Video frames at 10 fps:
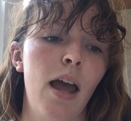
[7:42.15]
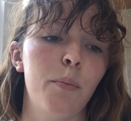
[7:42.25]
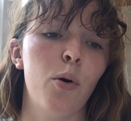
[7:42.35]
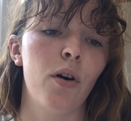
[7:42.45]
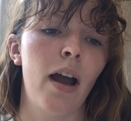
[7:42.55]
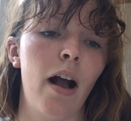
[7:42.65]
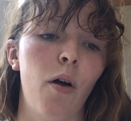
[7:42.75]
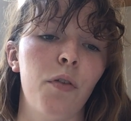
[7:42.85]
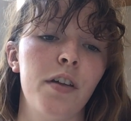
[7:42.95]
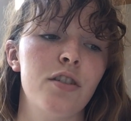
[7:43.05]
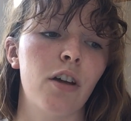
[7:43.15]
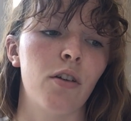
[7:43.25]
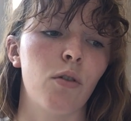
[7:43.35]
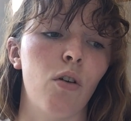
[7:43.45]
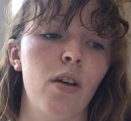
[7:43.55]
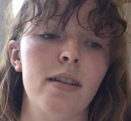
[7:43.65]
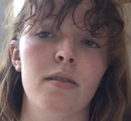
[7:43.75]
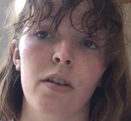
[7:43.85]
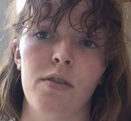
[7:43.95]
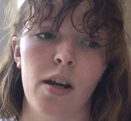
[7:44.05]
and poor health in general
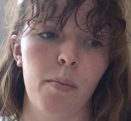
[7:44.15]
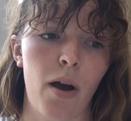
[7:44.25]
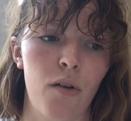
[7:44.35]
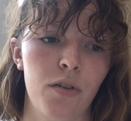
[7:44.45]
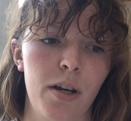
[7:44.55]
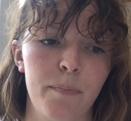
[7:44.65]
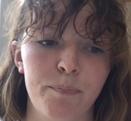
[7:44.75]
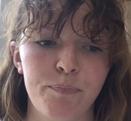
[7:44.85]
is living in poverty.